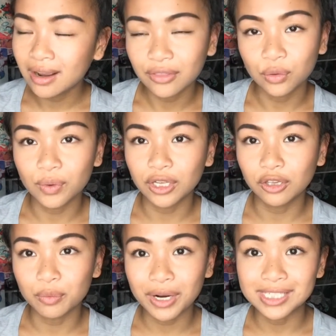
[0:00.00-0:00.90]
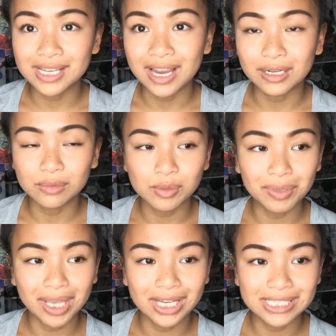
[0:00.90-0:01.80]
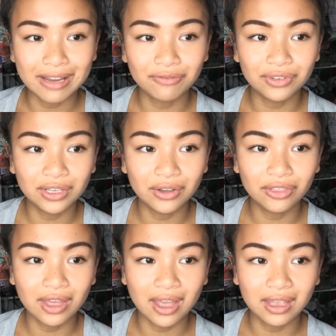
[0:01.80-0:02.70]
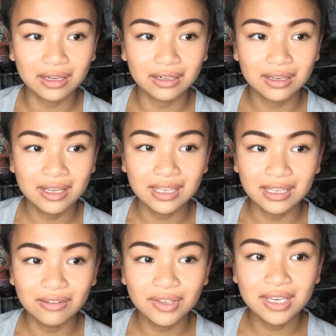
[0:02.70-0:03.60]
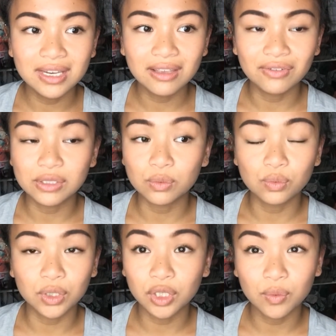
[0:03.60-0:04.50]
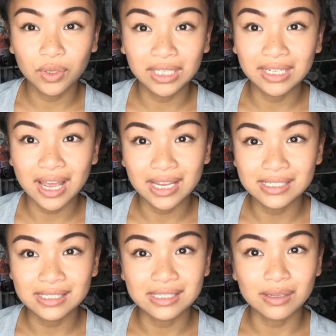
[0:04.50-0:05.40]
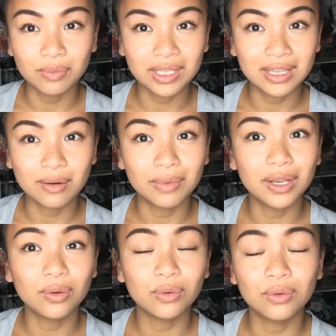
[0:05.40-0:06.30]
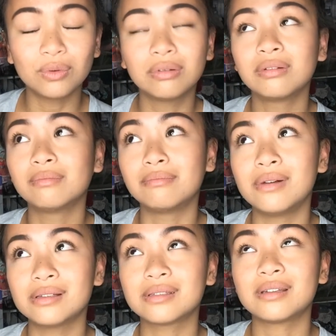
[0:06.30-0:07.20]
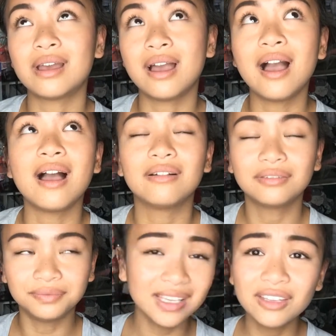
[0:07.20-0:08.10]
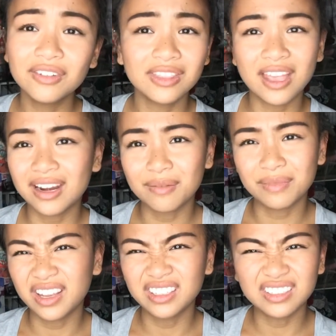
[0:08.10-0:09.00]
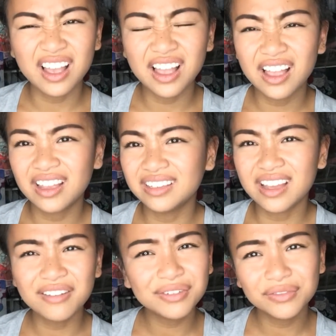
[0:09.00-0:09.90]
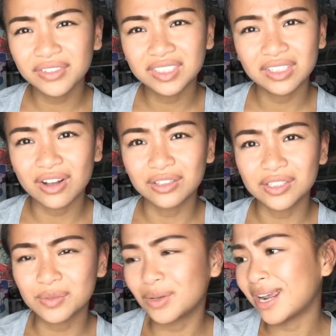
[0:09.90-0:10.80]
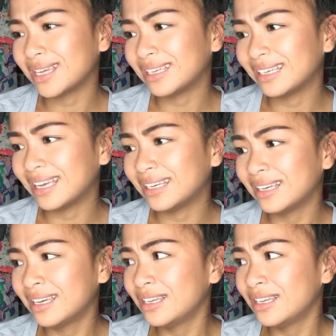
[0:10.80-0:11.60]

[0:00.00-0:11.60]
at the regular price items because I feel that even if it's really, really nice and something that I'm like, ooh, must have, even then I'm like, nah, not for $50 when I can get